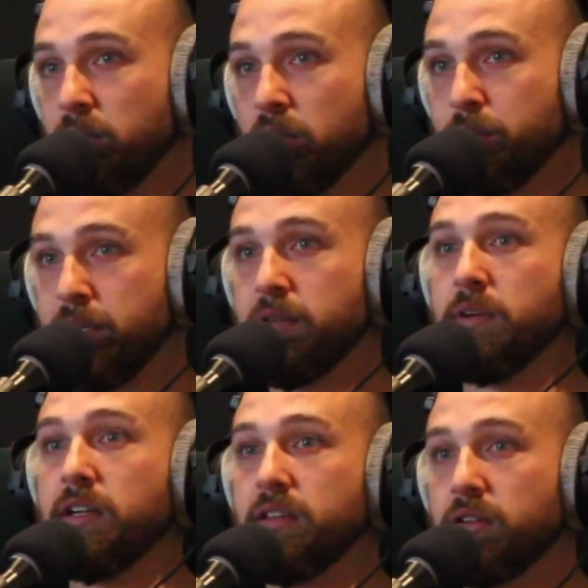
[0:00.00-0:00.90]
want to be
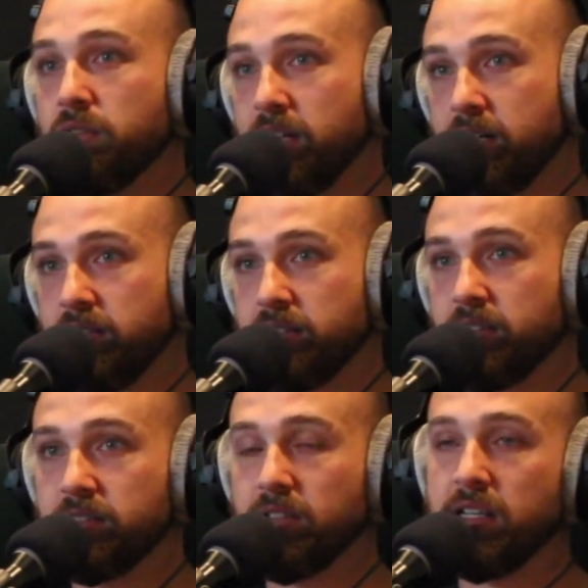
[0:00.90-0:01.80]
with and all that kind of
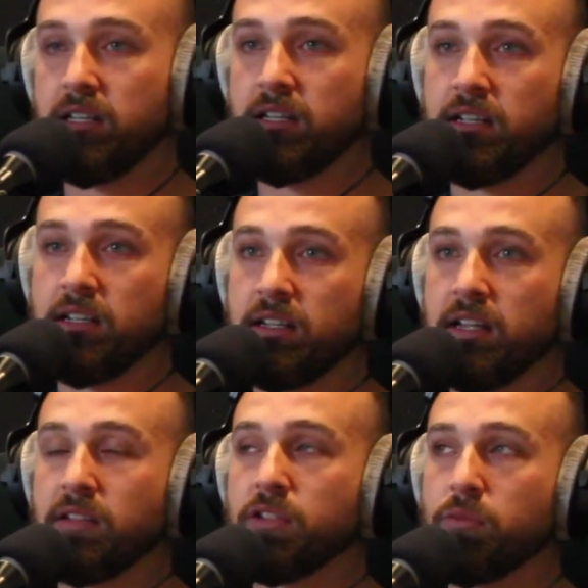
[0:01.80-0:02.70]
stuff.
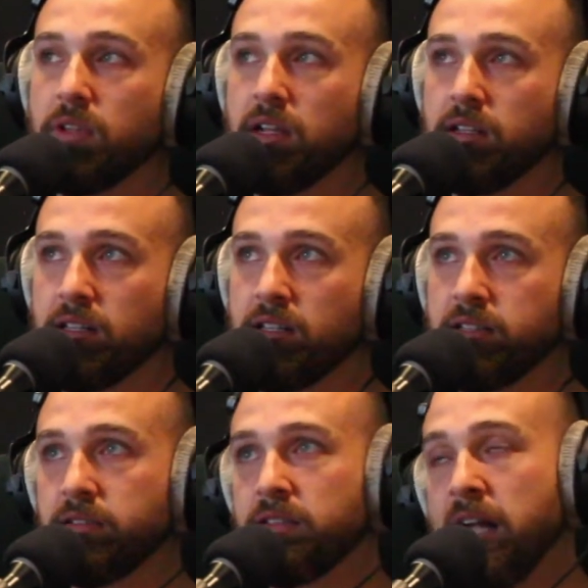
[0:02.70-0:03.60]
And so
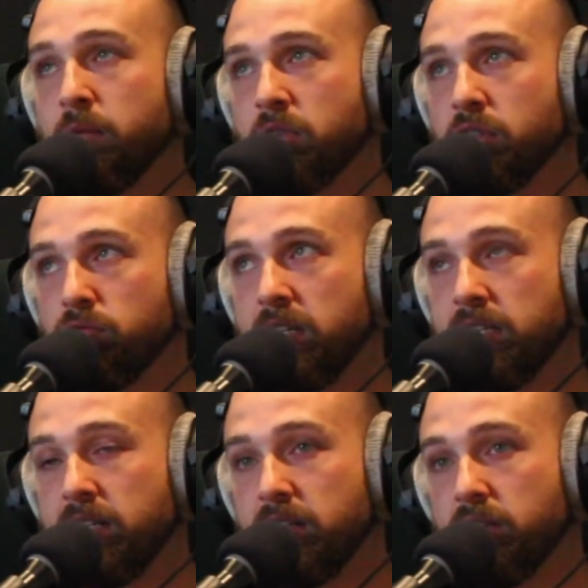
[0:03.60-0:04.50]
that was a
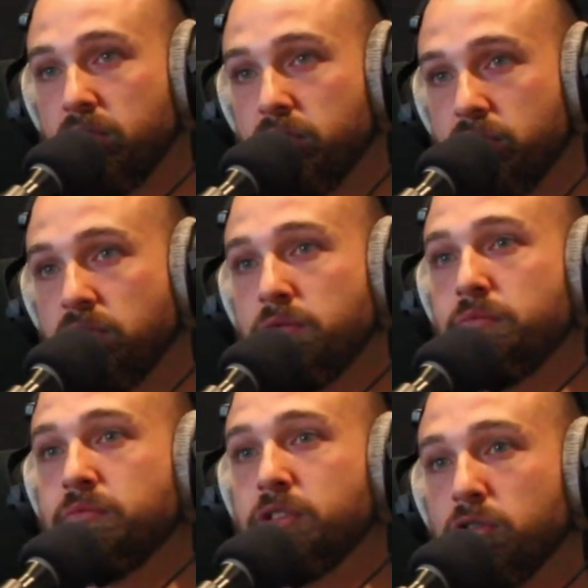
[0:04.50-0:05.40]
really good
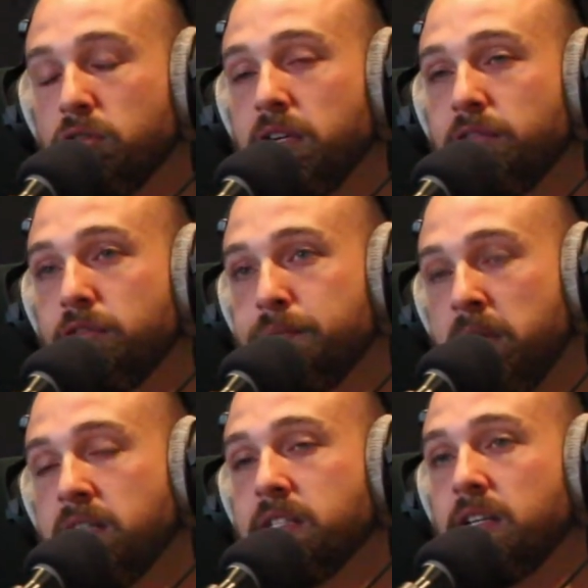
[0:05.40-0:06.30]
story for
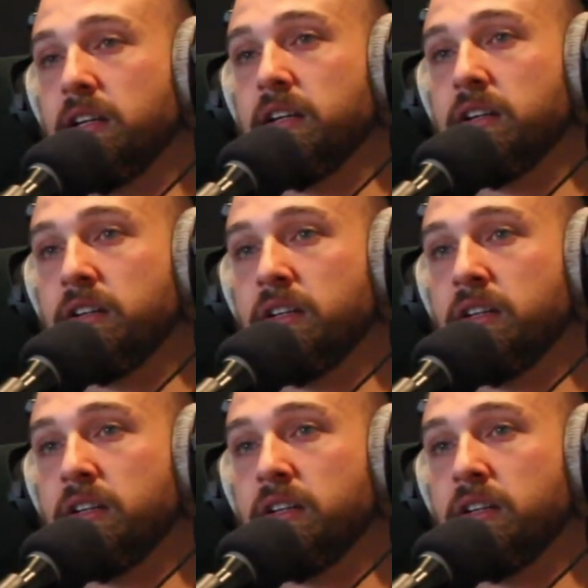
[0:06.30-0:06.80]
me to hear